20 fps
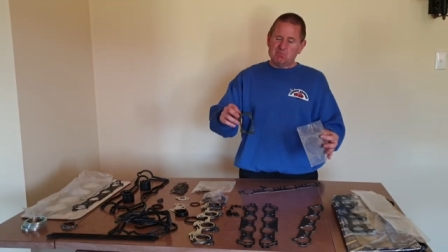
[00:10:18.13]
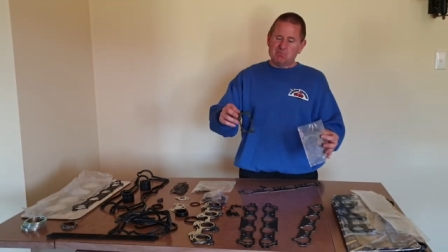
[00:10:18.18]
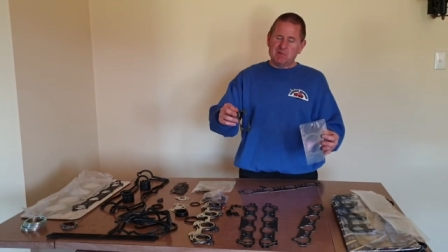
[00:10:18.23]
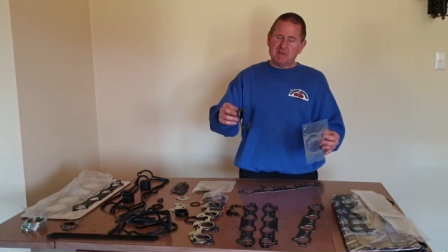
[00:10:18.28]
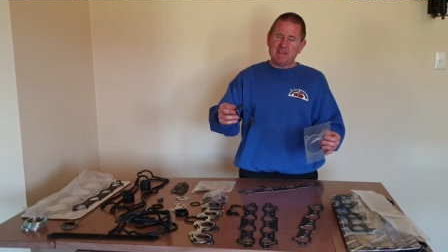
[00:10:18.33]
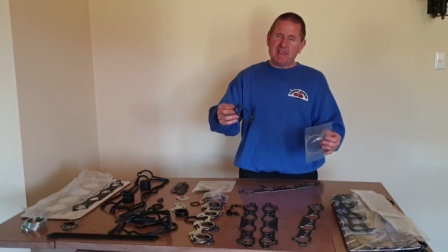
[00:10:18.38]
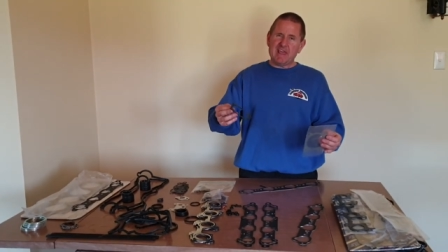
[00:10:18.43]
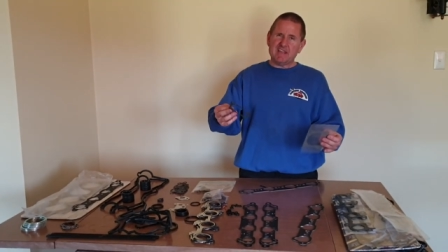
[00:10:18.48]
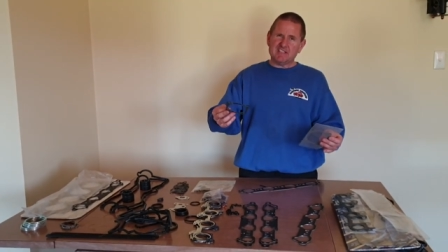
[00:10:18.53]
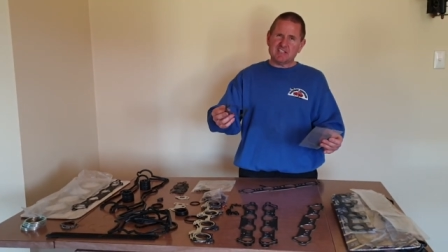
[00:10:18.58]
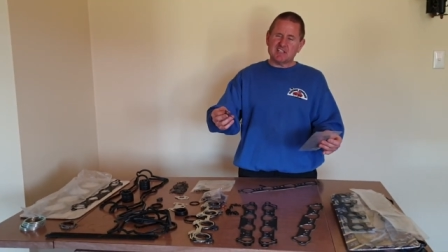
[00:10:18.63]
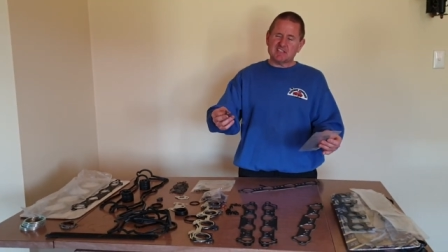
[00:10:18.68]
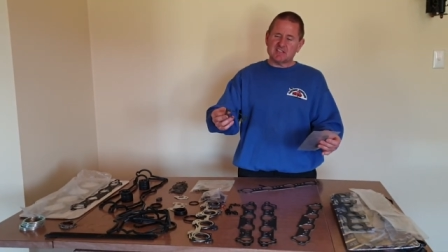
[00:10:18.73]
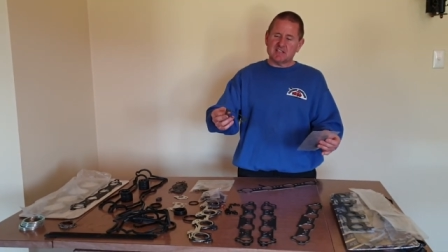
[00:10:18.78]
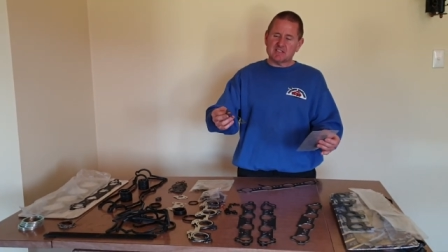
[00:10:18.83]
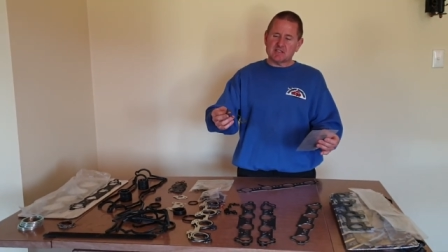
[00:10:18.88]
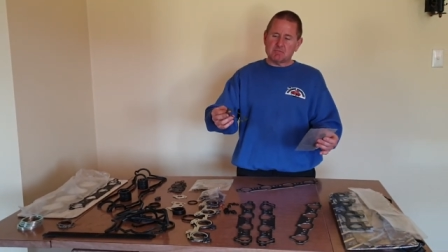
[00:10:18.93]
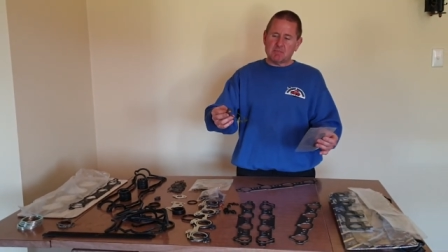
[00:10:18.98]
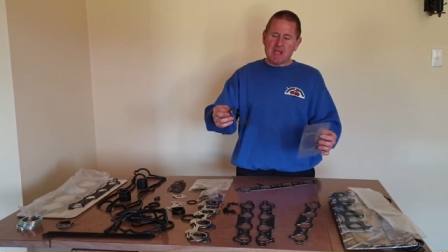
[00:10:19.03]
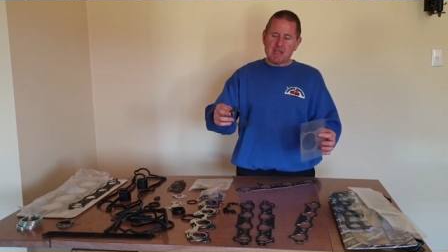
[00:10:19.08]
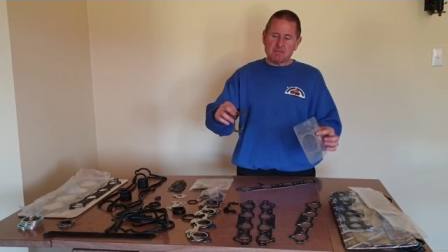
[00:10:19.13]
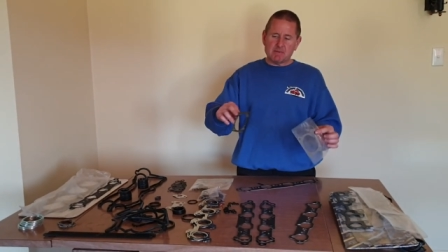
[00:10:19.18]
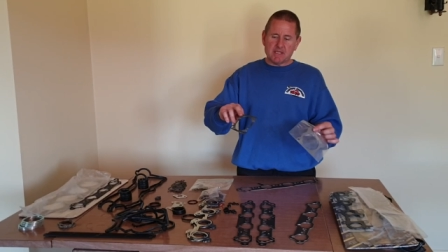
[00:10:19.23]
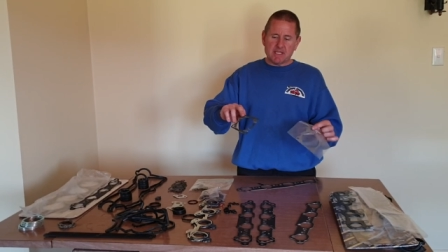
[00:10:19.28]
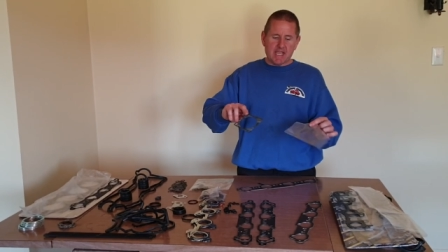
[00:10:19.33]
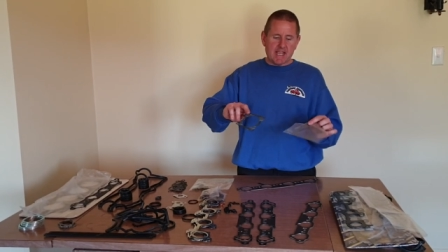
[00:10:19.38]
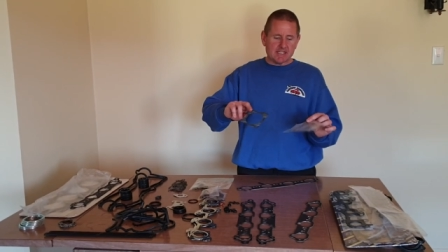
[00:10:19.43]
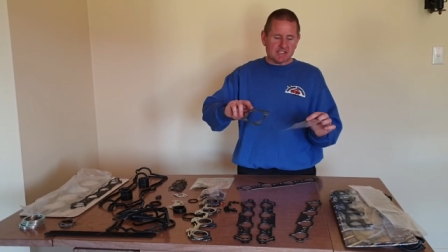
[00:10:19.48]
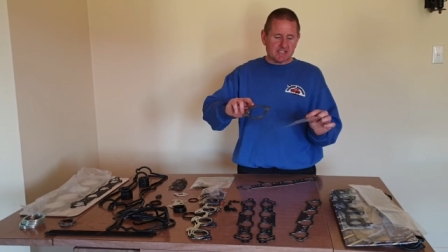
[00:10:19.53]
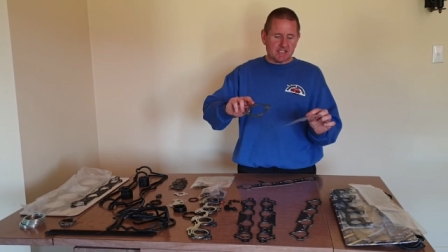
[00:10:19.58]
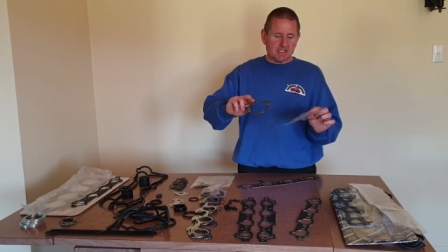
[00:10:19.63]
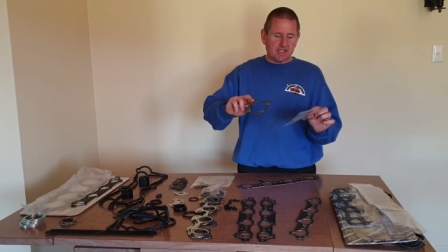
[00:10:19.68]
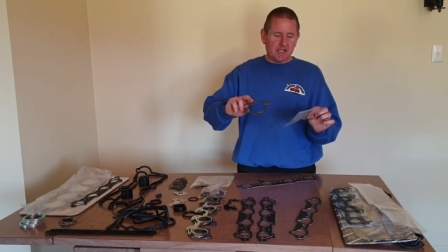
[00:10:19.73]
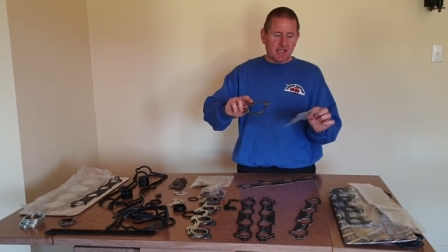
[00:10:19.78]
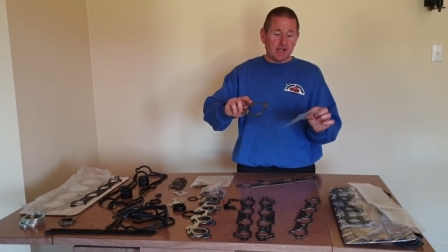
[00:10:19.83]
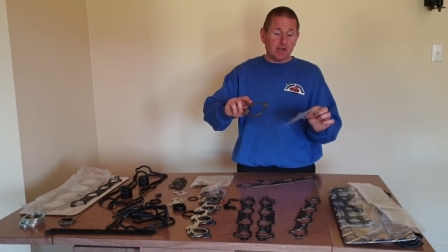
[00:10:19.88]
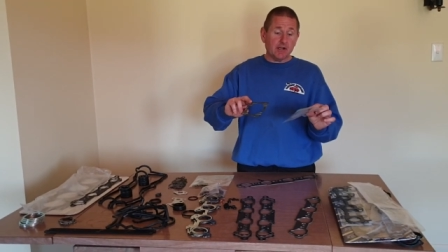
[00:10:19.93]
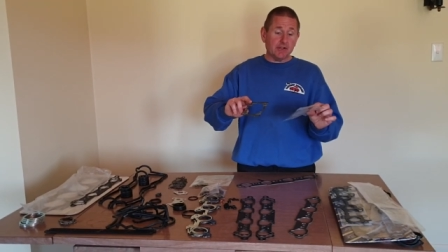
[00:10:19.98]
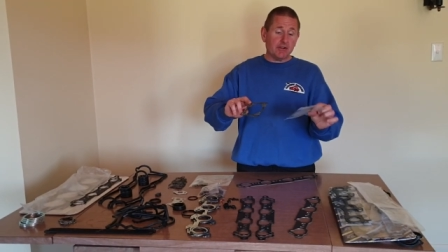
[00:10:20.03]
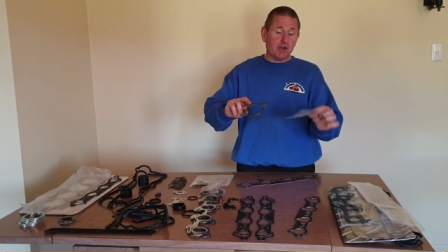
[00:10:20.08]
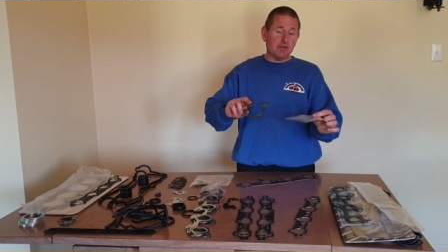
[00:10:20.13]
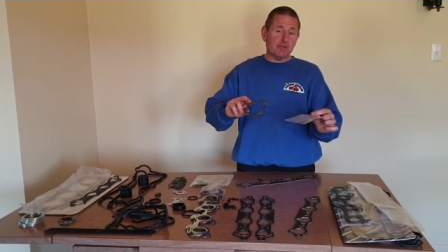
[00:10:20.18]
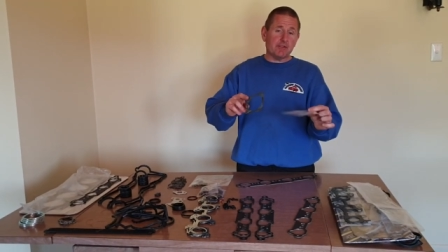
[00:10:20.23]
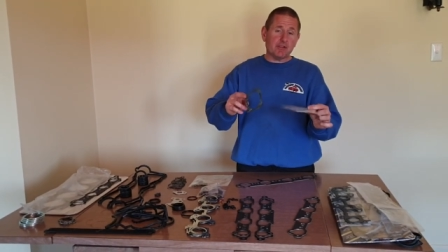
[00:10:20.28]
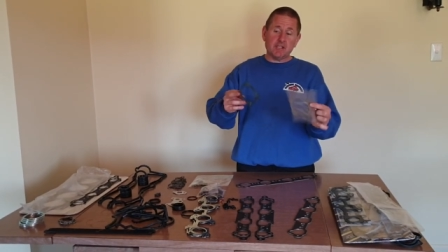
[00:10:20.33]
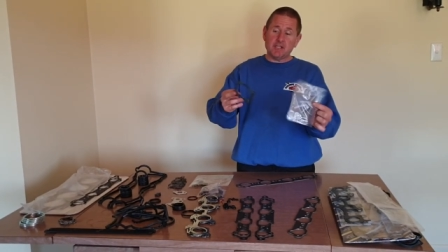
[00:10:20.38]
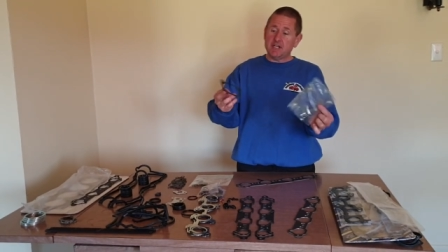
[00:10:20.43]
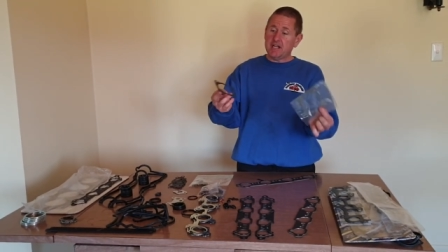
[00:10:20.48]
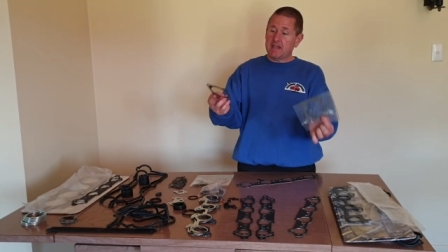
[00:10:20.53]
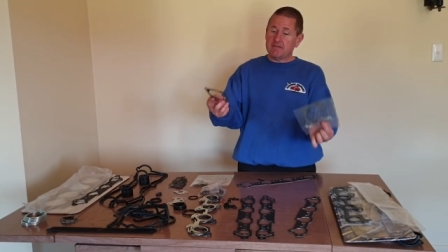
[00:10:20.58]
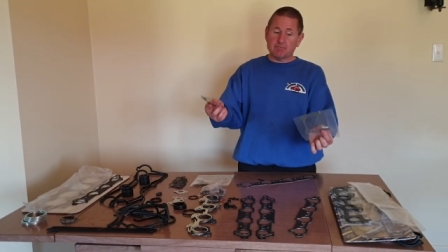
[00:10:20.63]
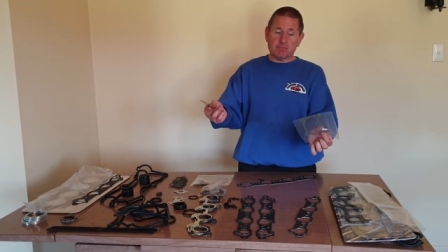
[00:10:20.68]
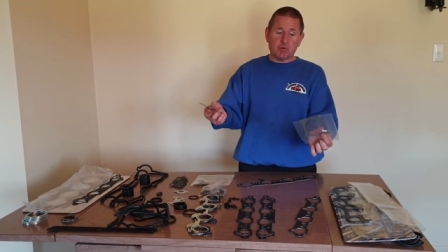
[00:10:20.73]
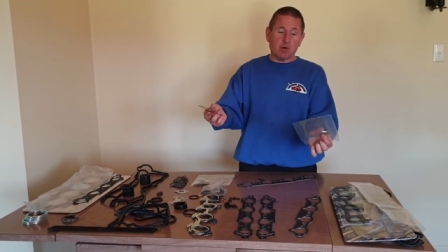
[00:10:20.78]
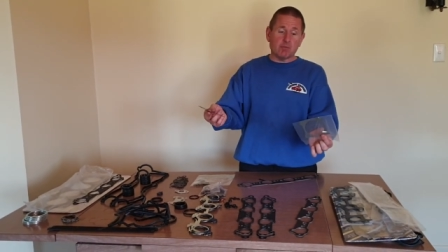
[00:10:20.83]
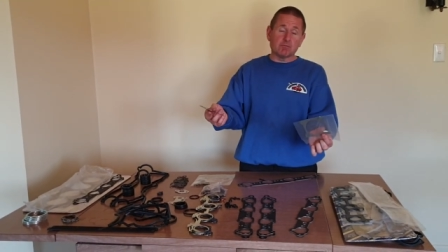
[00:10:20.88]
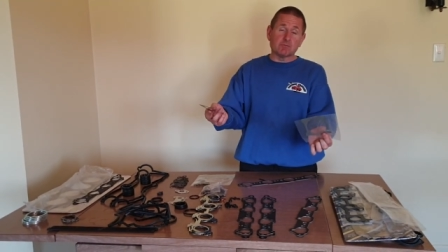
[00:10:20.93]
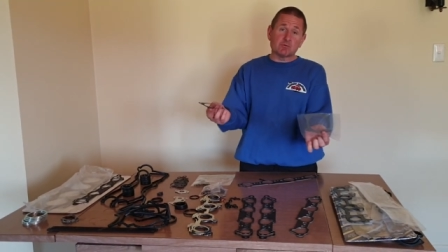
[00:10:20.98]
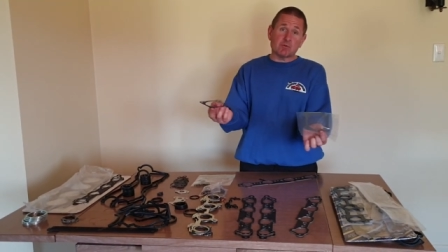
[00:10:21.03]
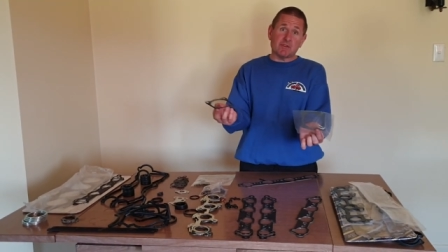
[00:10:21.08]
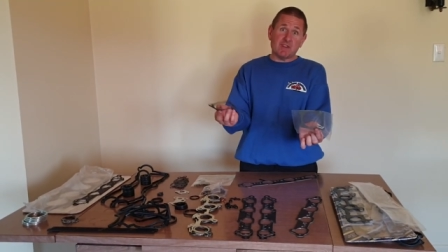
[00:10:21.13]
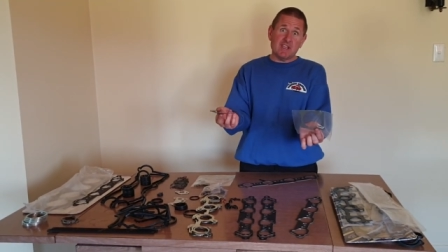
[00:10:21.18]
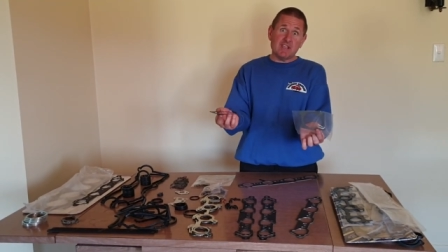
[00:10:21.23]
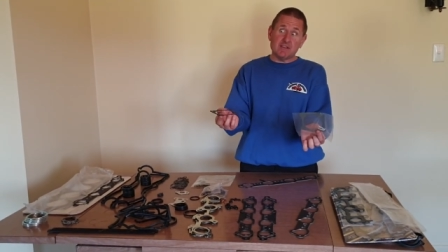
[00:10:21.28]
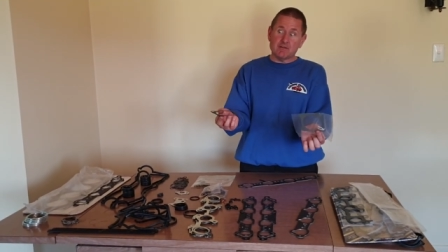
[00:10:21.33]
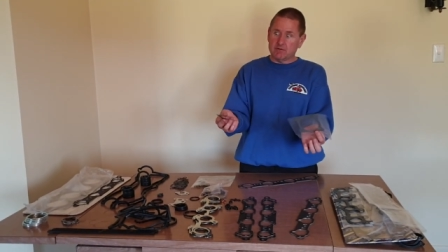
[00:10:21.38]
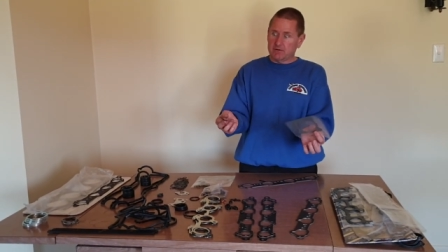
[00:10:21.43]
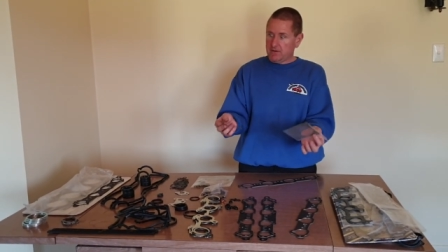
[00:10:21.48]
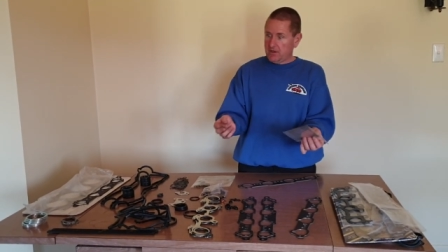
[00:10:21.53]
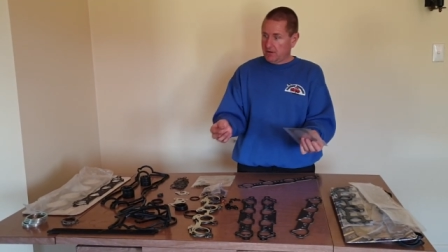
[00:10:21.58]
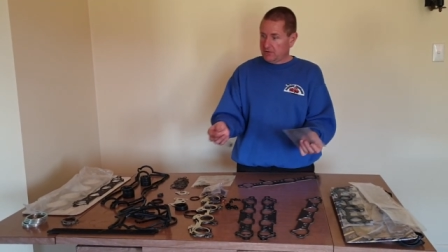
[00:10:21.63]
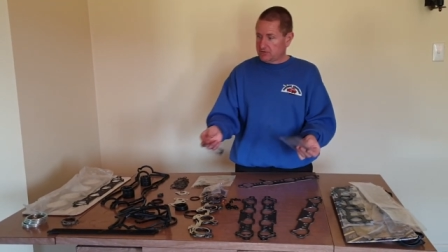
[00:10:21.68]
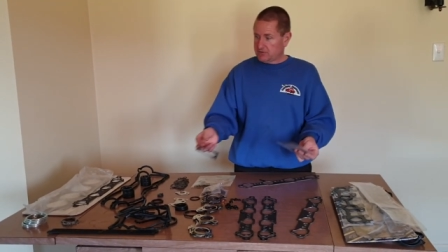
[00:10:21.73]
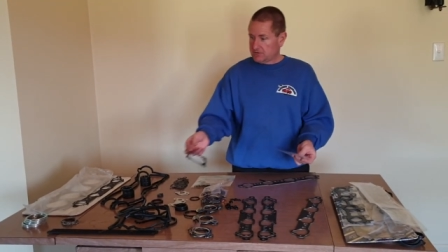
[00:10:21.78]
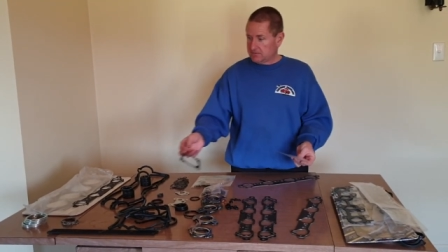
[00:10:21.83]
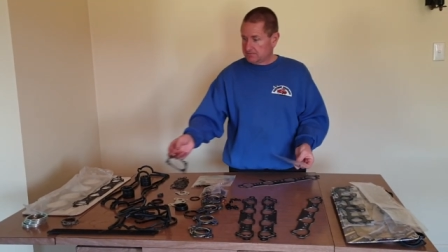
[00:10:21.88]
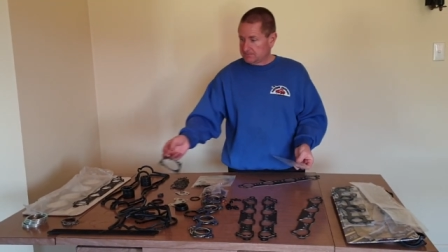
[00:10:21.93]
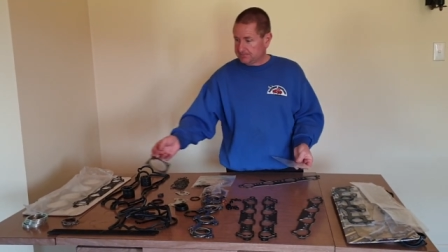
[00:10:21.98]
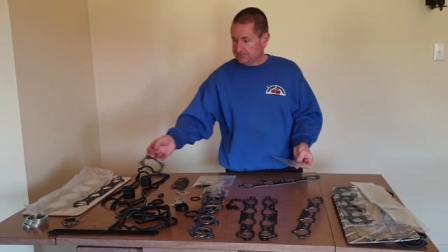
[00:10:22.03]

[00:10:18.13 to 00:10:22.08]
But that just is a paper gasket, and I don't think you'd have problems with either of those.